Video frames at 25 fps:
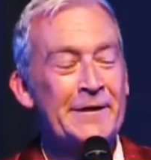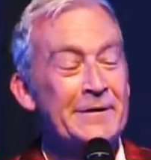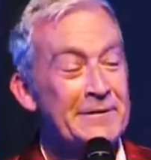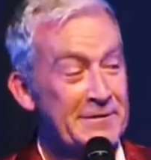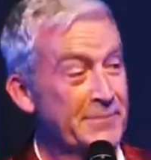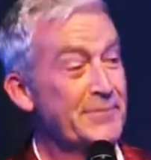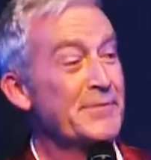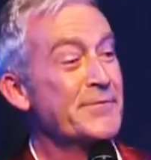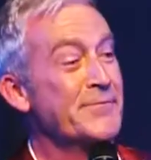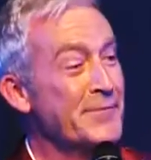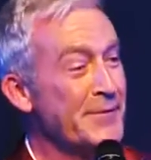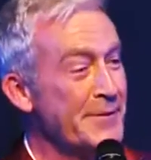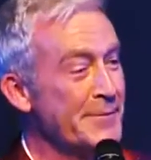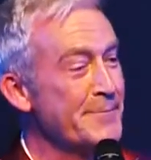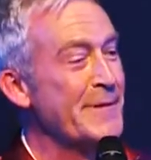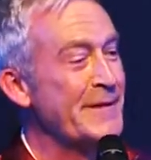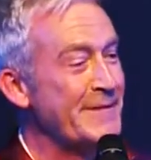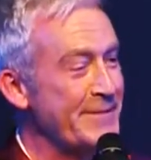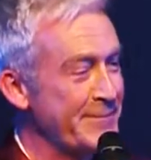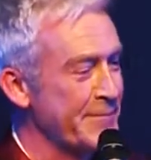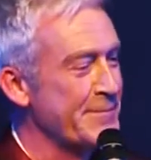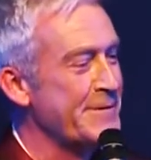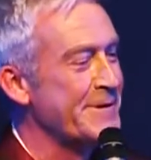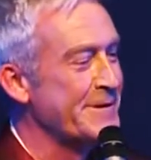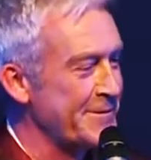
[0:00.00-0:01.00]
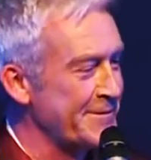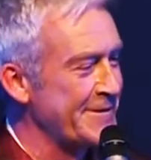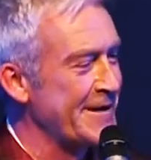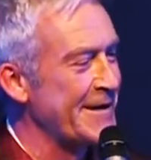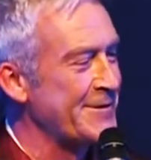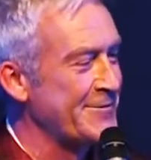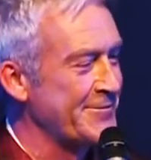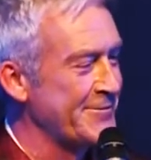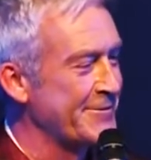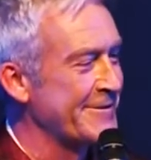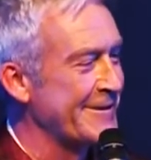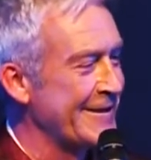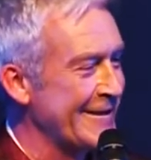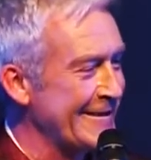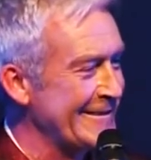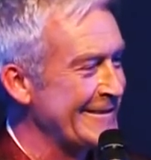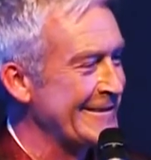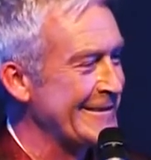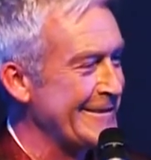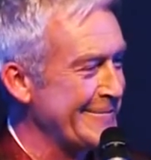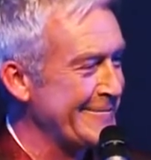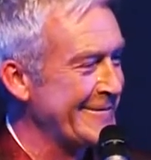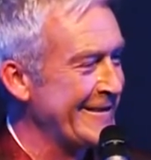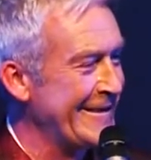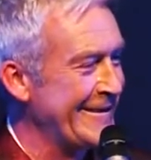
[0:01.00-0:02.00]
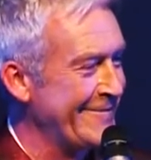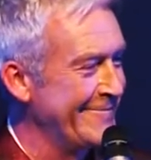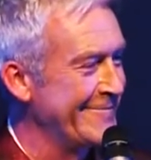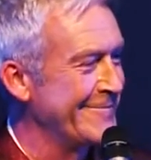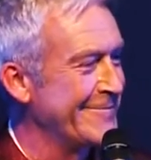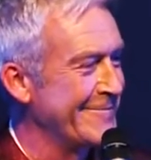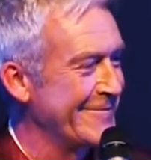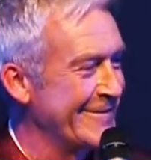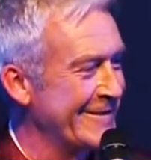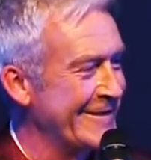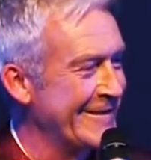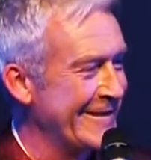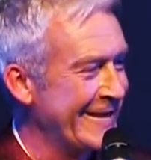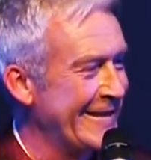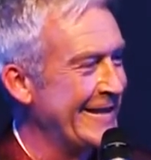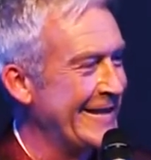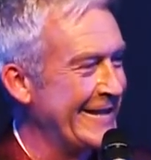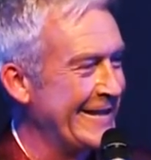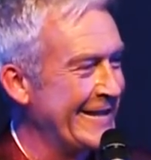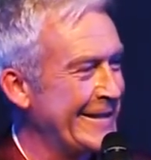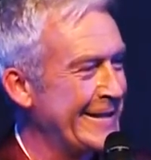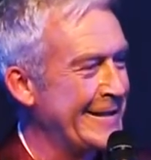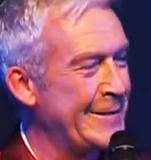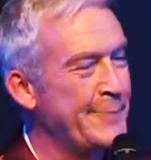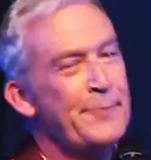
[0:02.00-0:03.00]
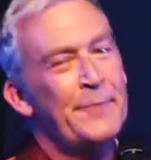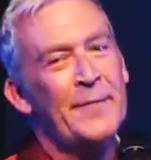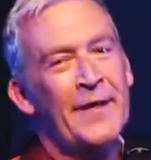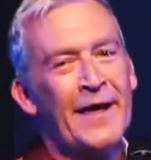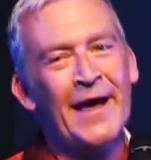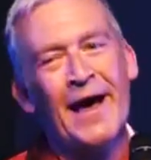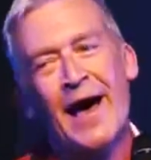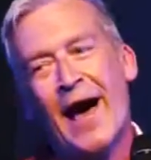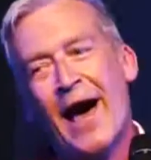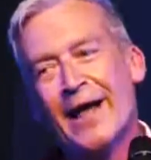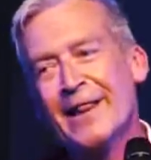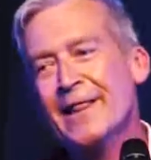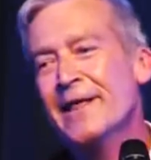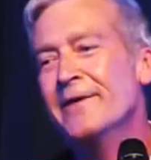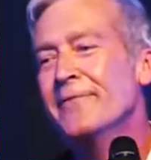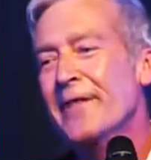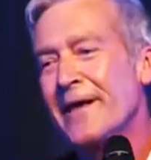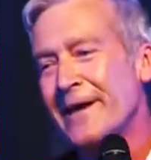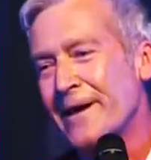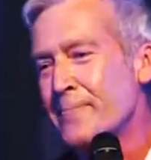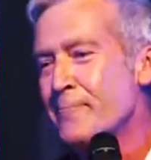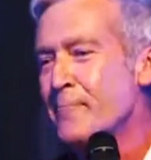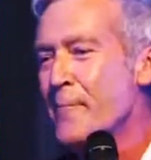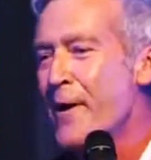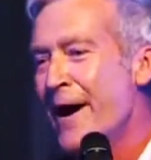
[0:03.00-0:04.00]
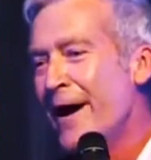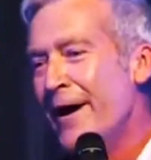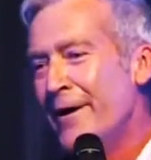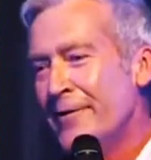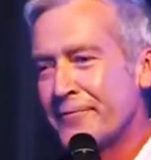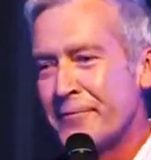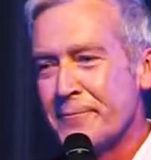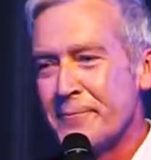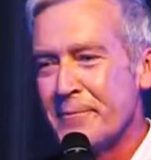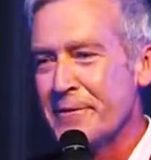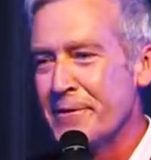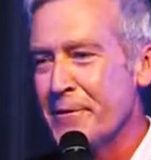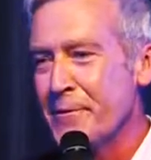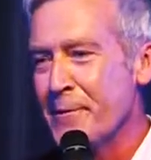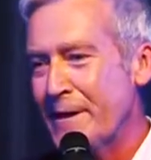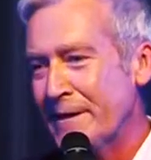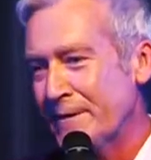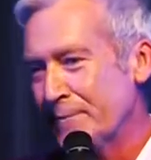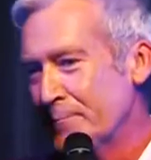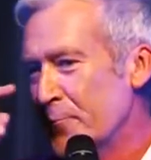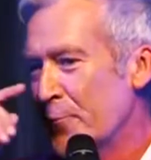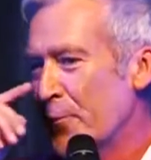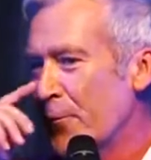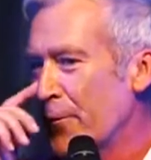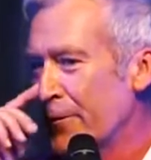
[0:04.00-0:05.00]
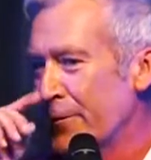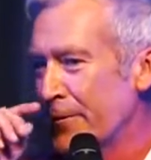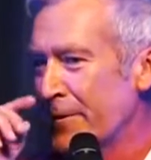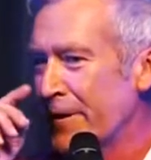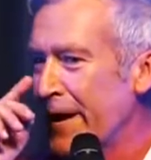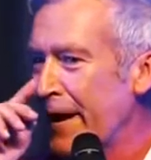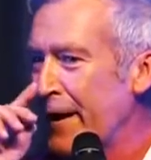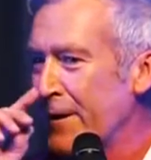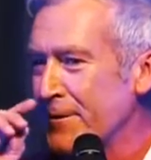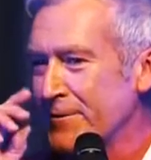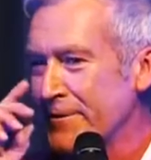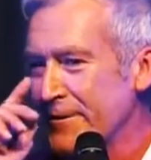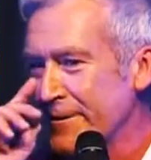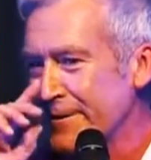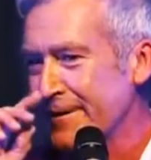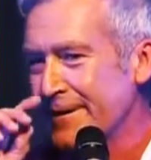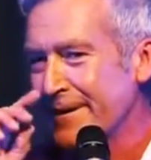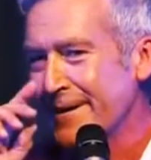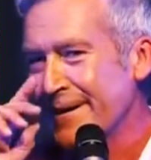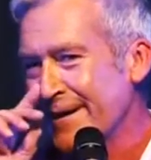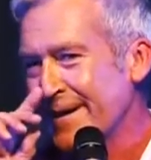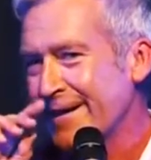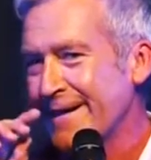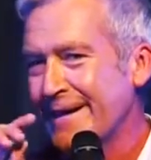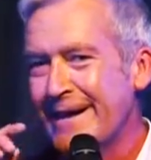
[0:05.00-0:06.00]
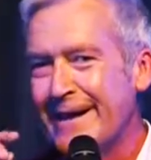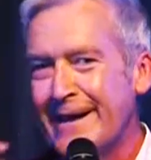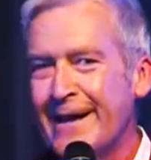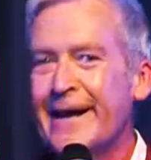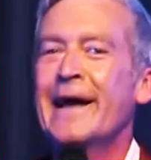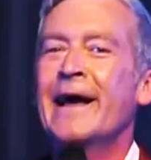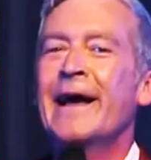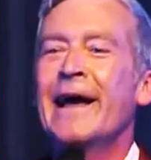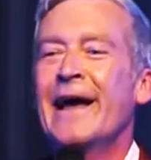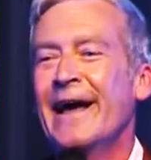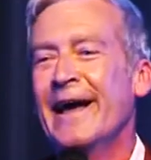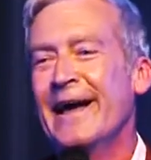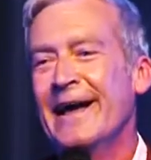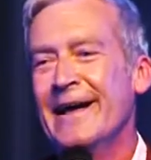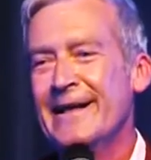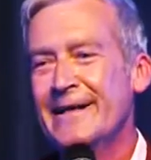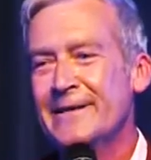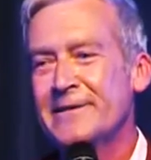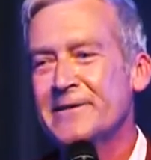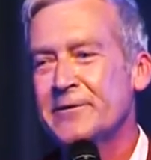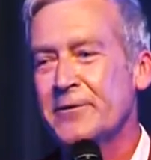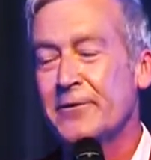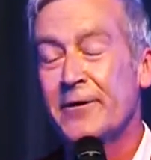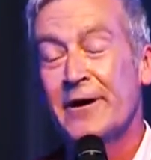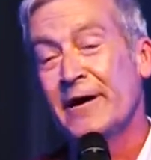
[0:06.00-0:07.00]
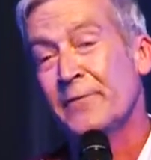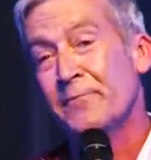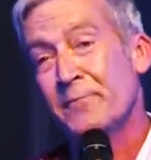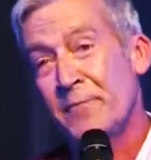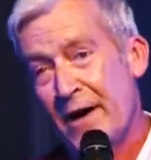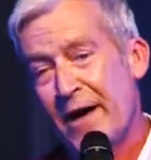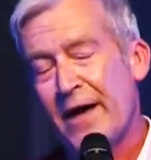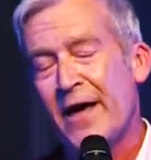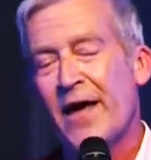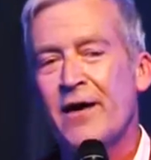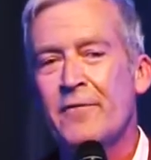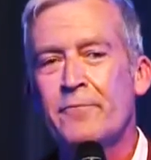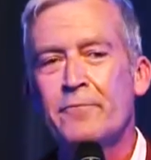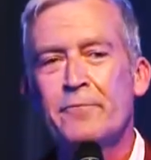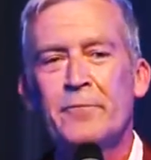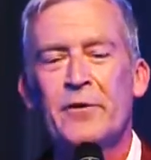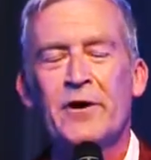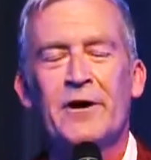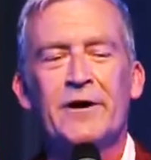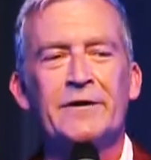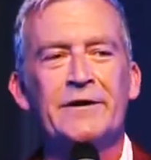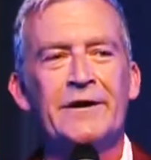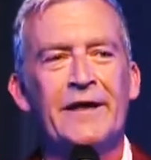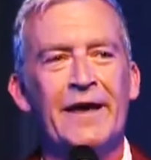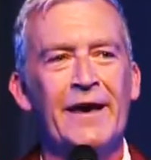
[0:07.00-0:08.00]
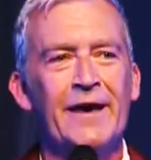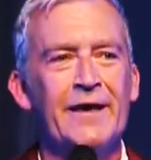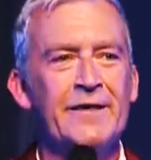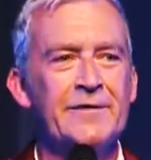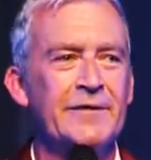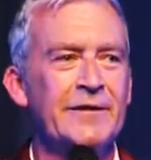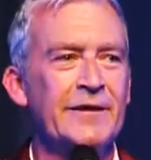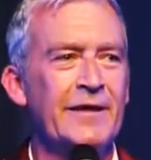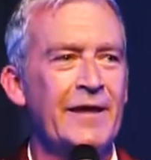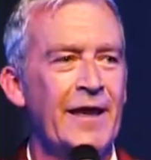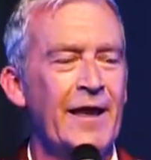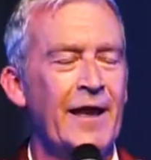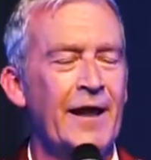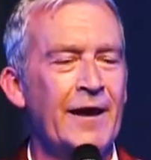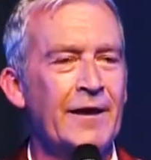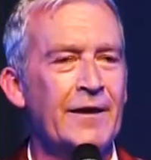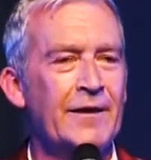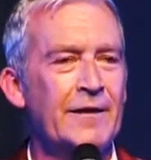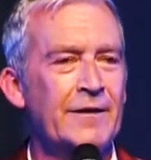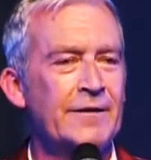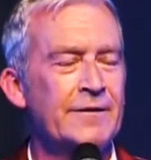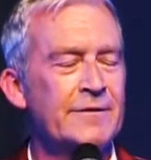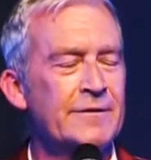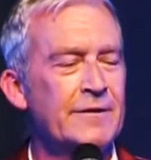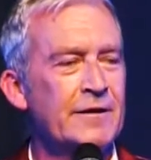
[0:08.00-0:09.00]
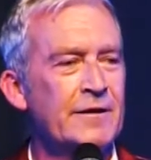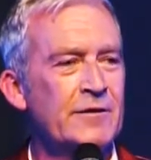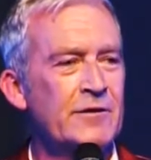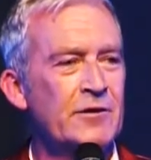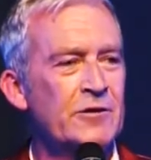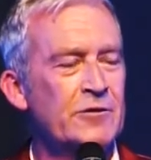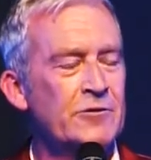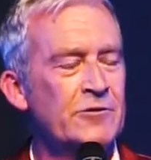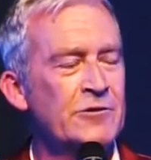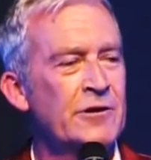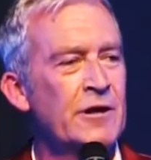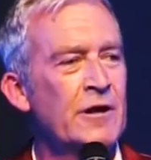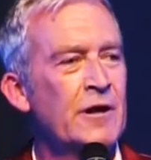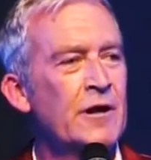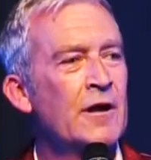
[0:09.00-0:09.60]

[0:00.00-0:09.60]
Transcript: So we've all been through international customs, haven't we? Yeah. I live like a mile from the US border, actually, yeah. And so I haven't bought gas in Canada in 10 years.